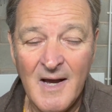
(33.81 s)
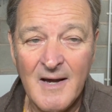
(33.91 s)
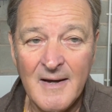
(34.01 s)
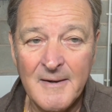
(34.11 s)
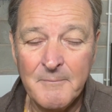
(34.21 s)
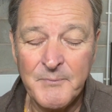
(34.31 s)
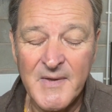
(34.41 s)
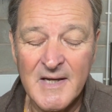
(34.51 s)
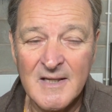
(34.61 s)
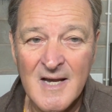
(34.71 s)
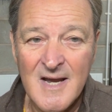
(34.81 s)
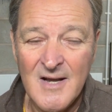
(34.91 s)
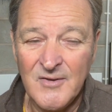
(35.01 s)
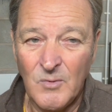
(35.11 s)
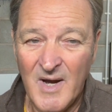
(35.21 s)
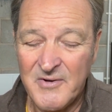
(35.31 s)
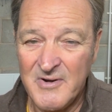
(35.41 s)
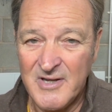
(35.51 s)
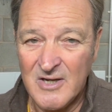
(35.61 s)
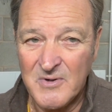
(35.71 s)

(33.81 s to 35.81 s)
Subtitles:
The weather in the